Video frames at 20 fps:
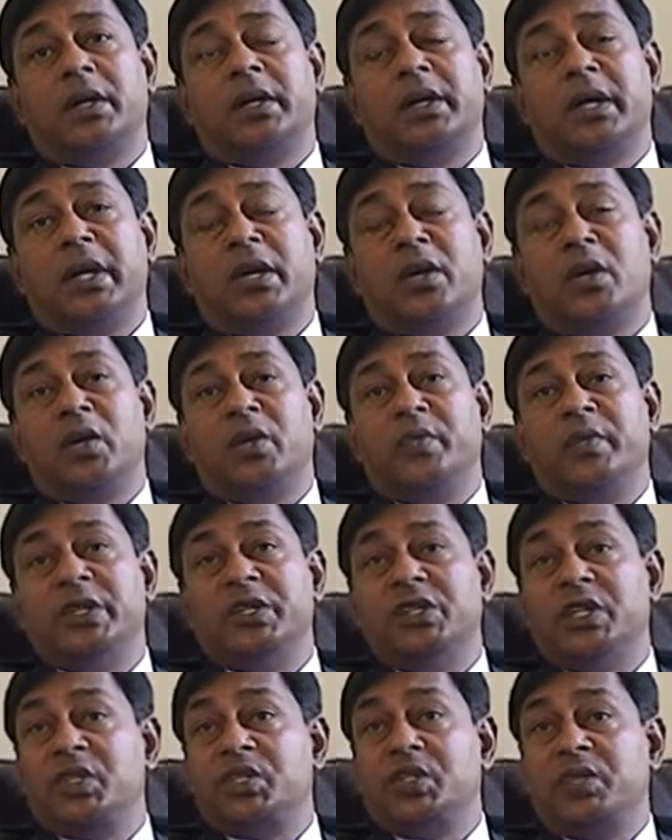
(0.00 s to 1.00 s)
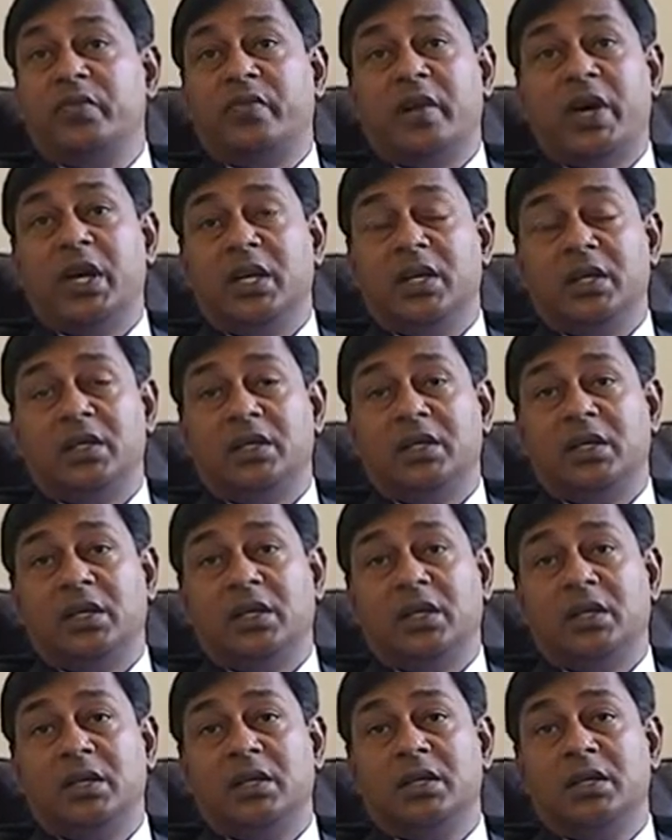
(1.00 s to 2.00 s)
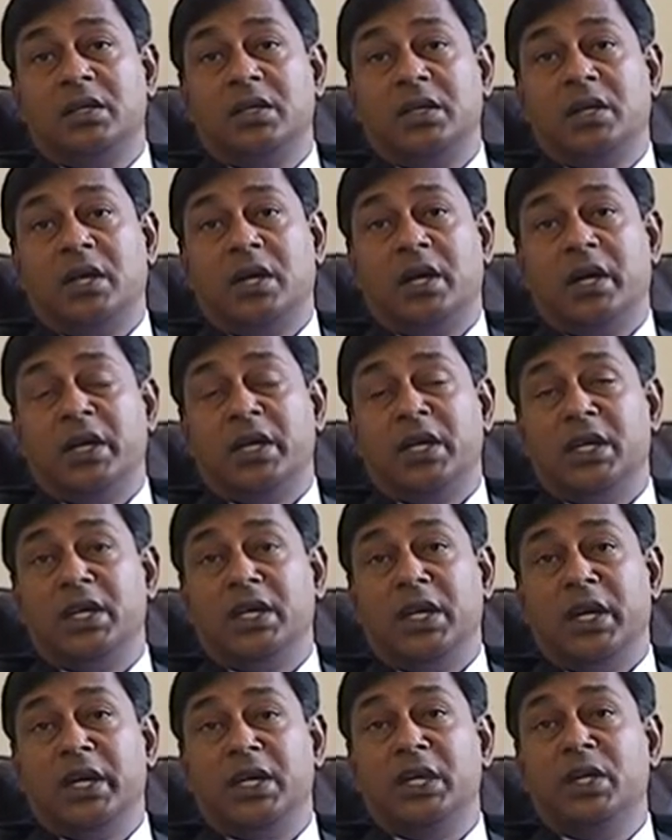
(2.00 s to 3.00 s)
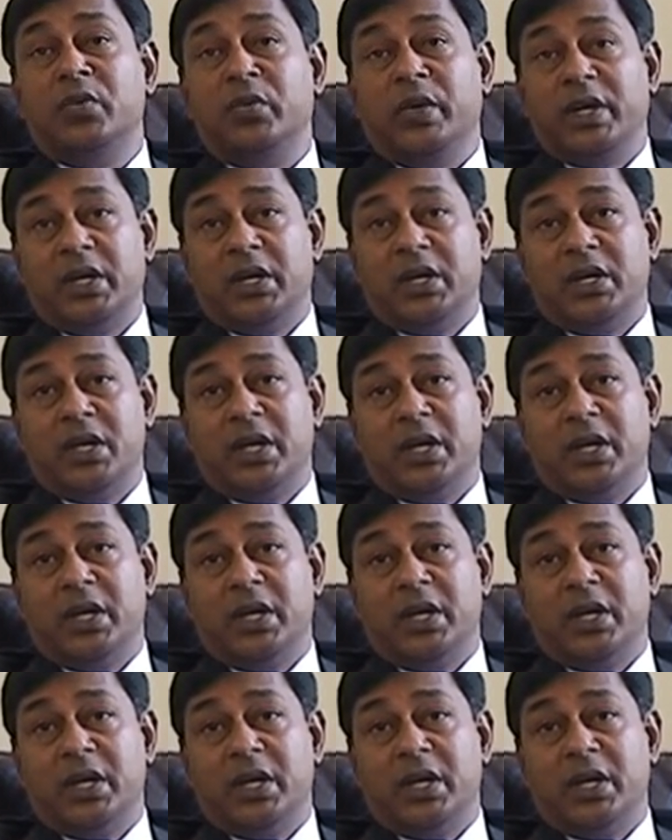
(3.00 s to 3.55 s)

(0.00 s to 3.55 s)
cannot be justified in any way.